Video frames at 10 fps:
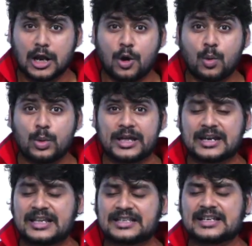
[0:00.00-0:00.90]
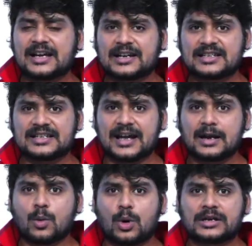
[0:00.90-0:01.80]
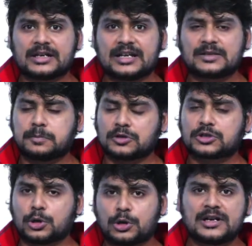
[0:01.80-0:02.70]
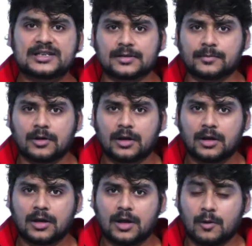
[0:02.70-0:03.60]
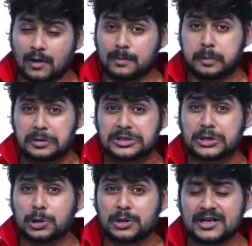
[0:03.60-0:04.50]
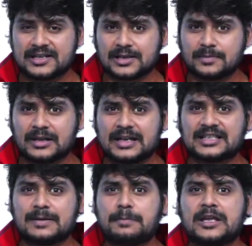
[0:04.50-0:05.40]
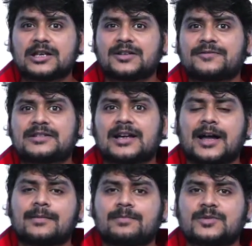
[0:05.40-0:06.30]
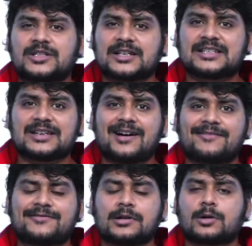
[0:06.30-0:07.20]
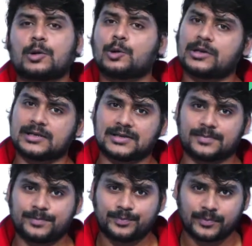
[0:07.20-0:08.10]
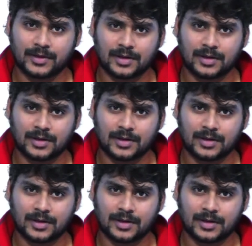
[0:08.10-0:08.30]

Now we can easily understand what is post-colonialism. Well, post-colonialism is the period of time just after colonialism.